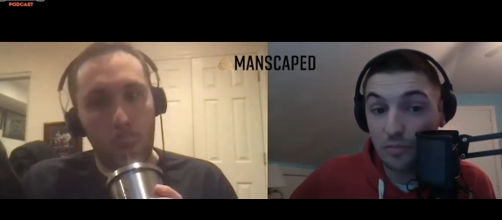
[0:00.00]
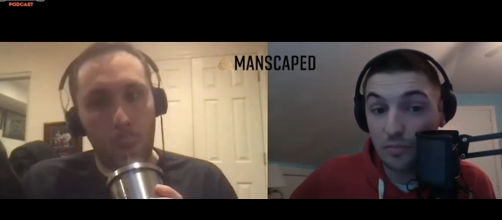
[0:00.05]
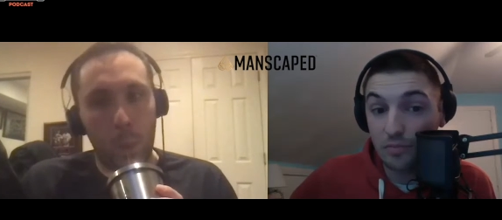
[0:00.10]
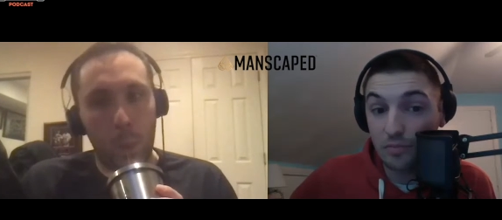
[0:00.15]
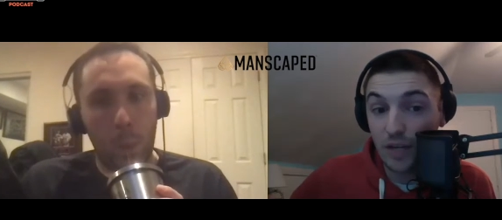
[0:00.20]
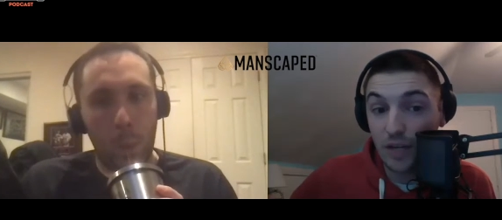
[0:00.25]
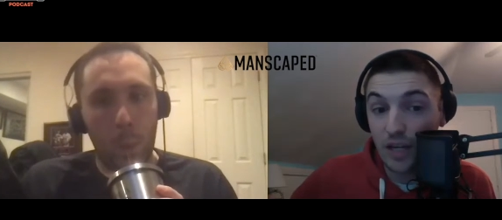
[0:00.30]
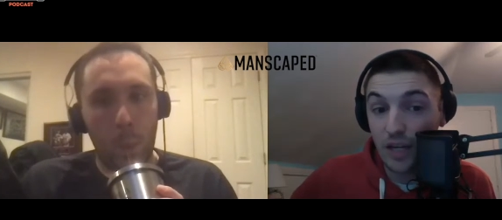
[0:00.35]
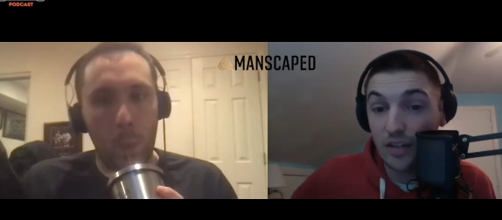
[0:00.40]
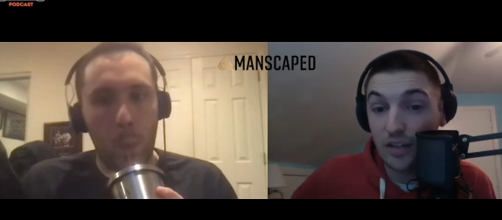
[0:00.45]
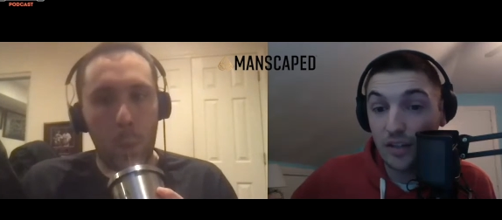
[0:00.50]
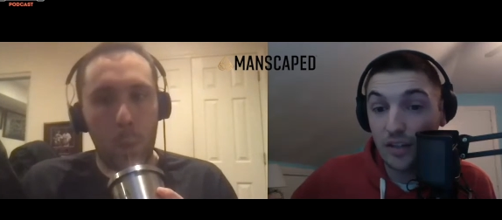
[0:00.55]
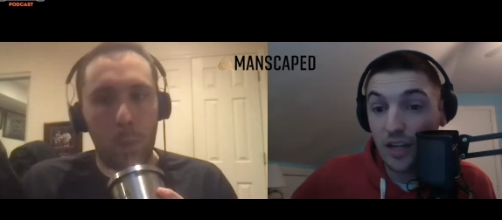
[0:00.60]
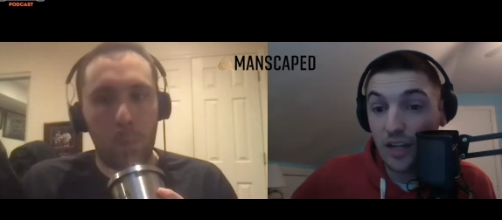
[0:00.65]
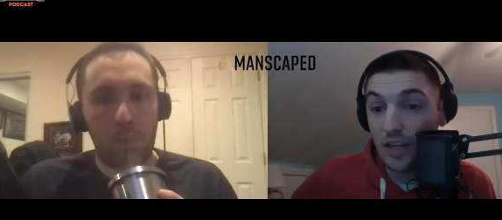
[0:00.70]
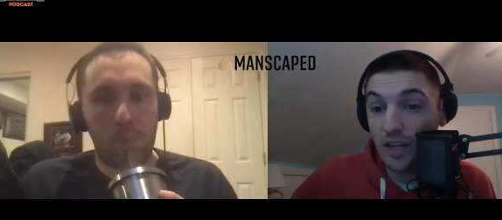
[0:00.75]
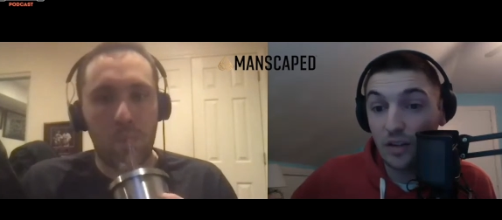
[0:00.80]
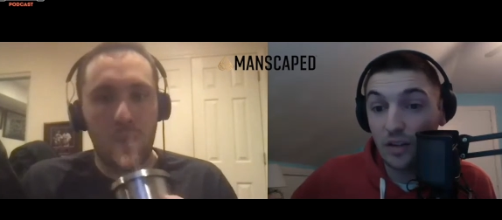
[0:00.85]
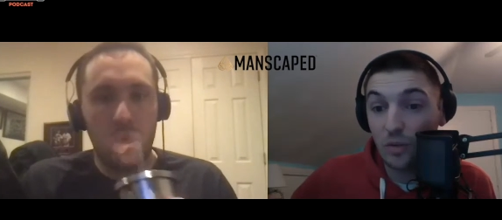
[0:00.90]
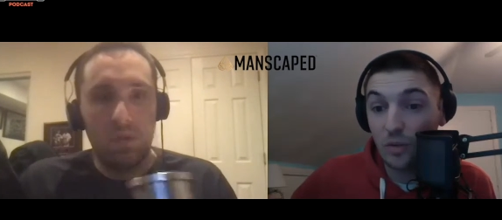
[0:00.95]
Speaker 1: the and
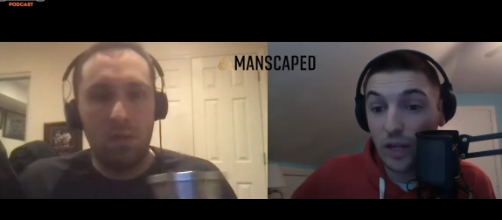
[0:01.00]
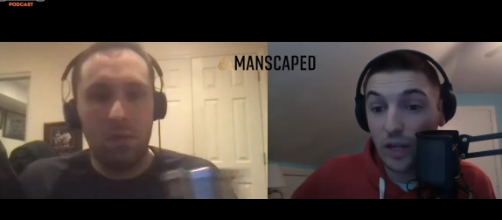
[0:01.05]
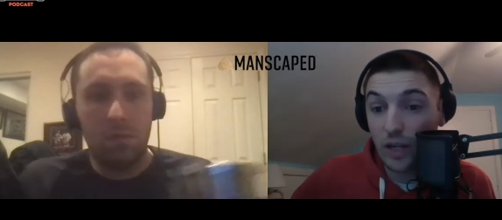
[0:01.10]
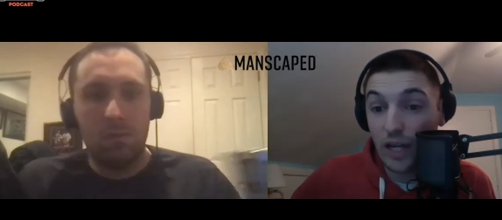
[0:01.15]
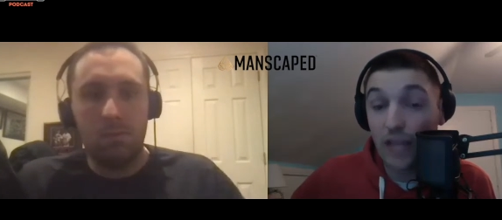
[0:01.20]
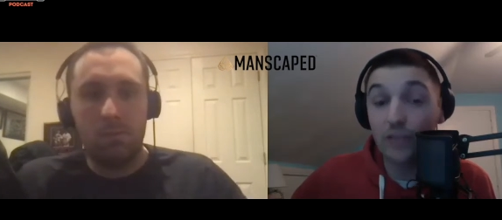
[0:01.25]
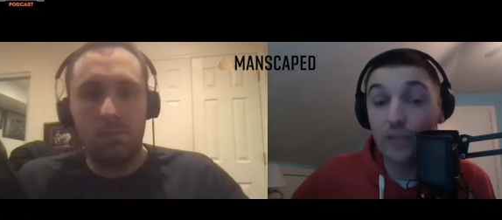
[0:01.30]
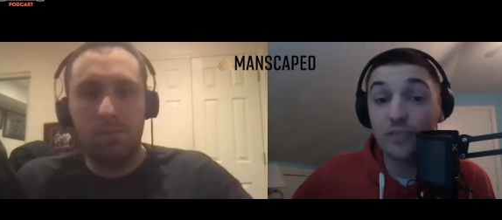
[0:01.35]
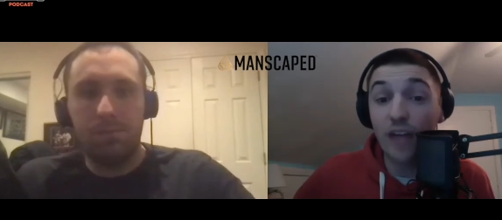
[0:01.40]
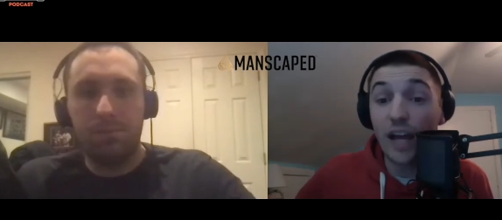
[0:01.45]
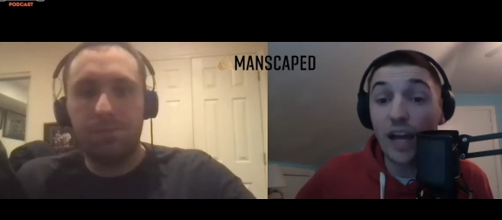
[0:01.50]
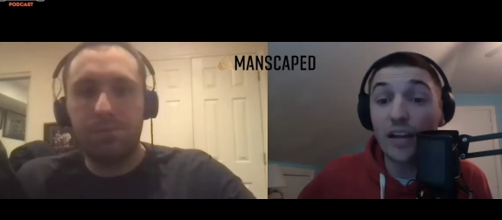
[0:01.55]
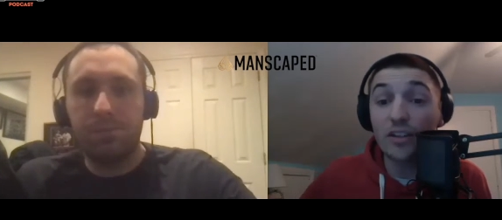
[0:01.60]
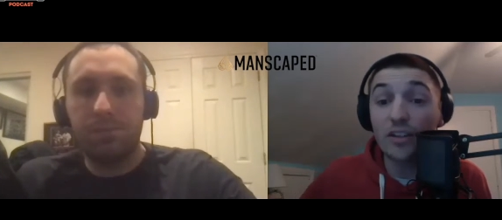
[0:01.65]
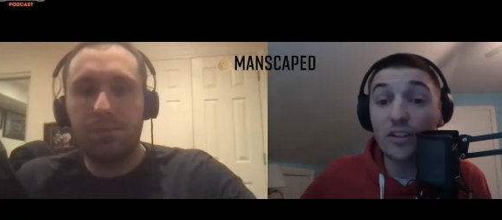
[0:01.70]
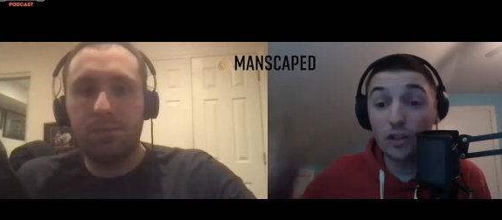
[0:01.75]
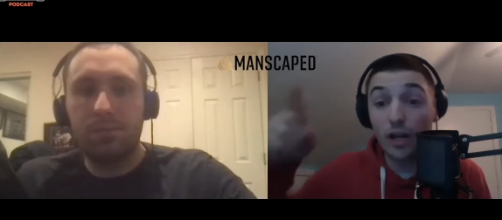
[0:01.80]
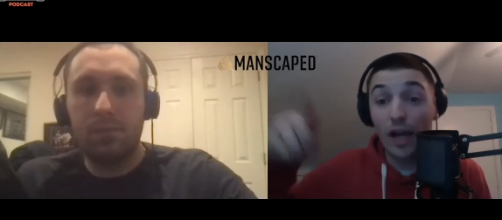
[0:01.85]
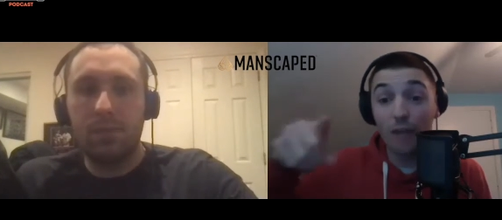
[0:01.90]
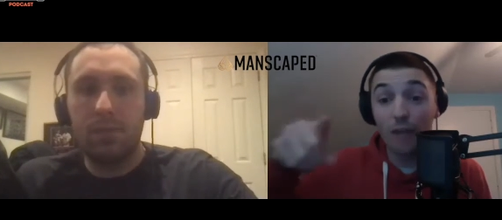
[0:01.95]
Indy to win. And the Titans are
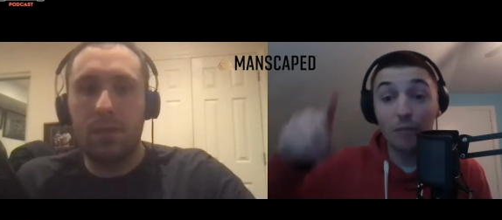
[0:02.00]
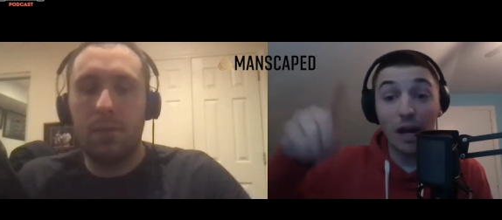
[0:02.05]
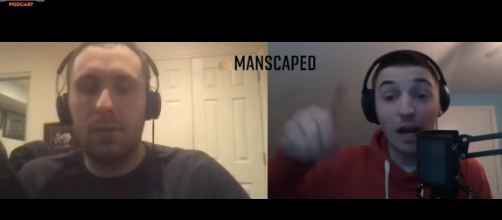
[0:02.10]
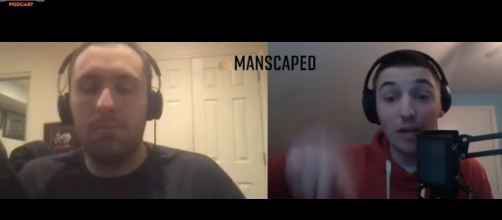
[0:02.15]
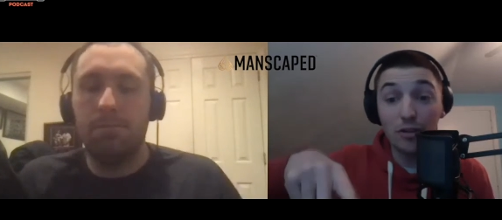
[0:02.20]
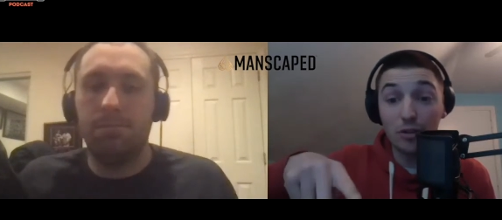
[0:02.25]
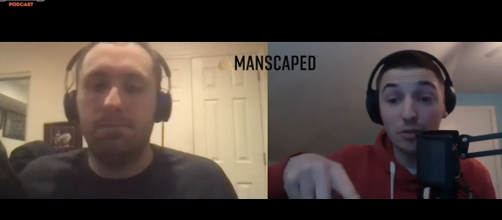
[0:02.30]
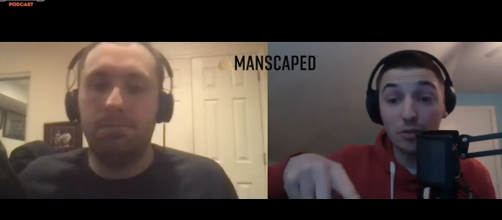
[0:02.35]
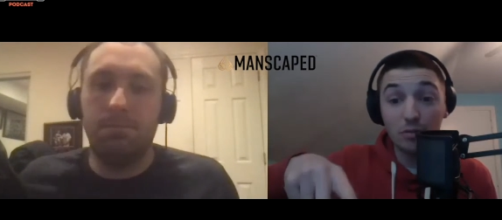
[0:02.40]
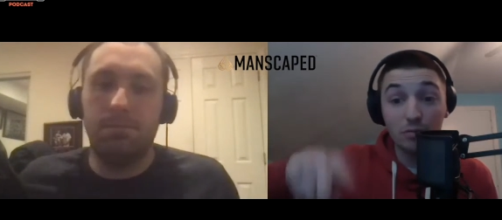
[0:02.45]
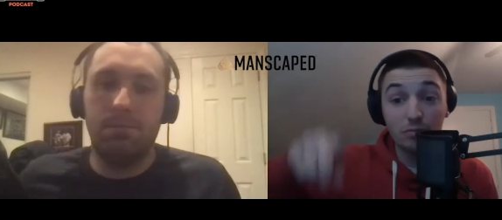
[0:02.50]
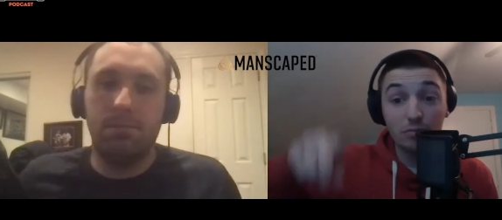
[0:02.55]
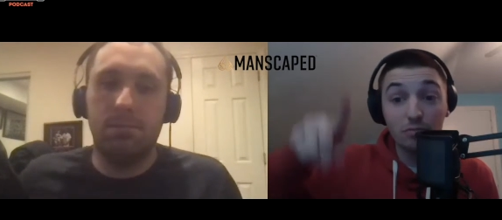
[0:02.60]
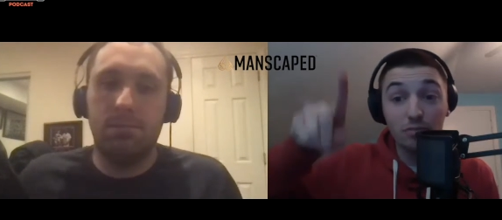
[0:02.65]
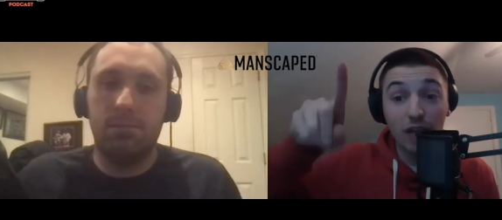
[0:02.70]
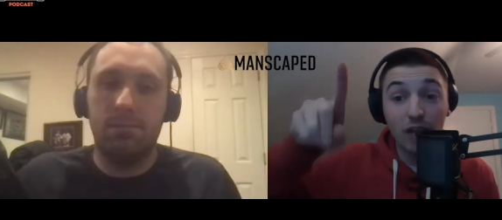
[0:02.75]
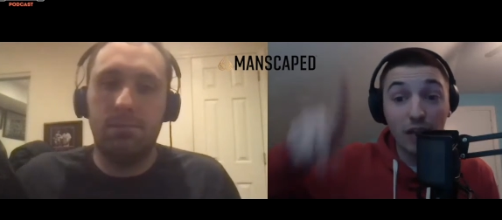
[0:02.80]
mind you. Side